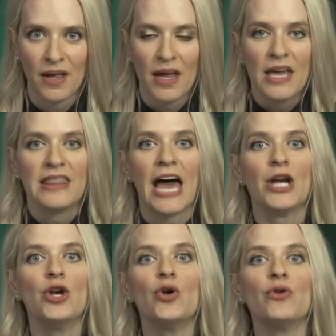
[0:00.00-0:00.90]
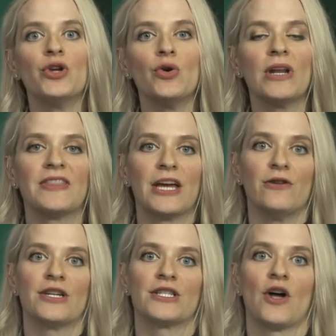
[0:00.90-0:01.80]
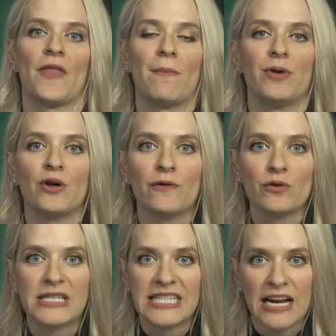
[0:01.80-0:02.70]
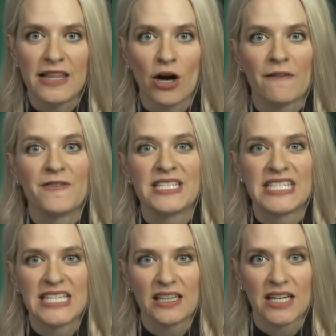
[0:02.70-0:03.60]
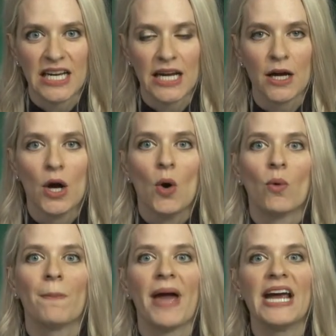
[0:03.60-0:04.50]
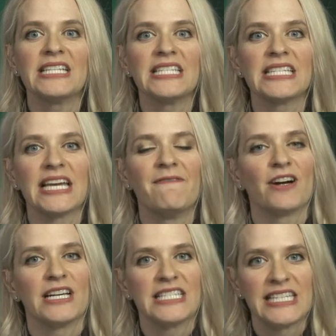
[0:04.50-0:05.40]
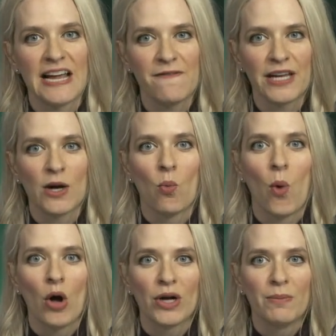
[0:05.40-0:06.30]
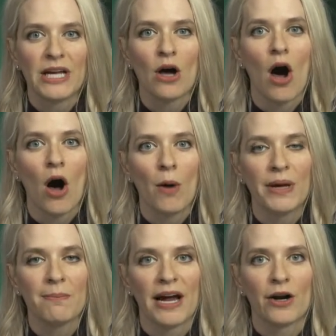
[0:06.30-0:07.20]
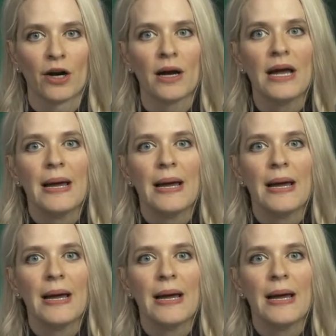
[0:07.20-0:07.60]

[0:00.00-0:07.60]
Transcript: That new unit that you just saw, that beautiful state-of-the-art facility where patients can very safely, in a welcoming, calming manner,